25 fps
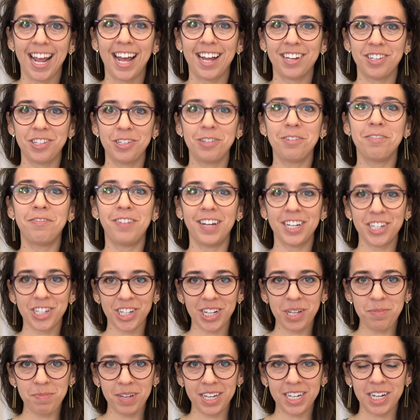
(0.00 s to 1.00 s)
and to
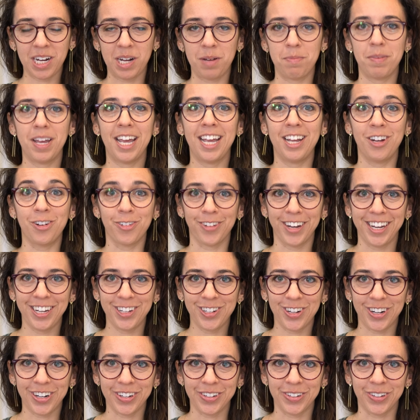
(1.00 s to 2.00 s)
eventually become a green
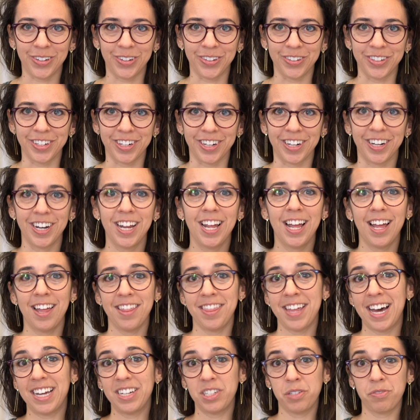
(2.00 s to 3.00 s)
card holder,
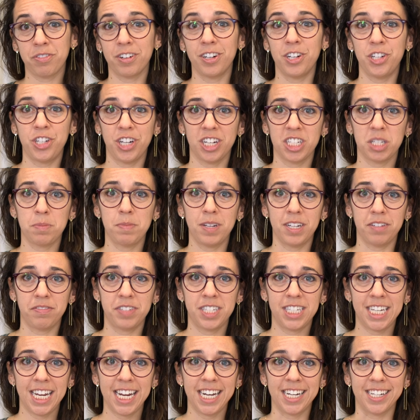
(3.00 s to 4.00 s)
that is for adjustment of
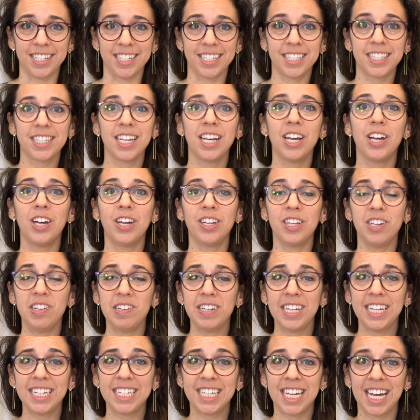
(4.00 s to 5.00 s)
status, you
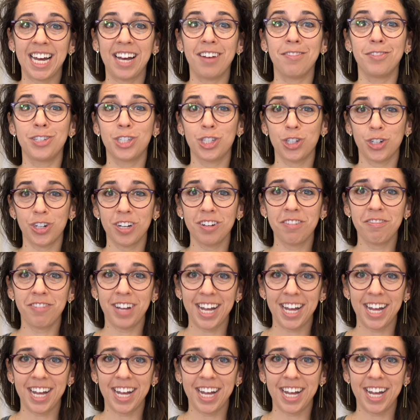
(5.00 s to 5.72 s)
need to have certain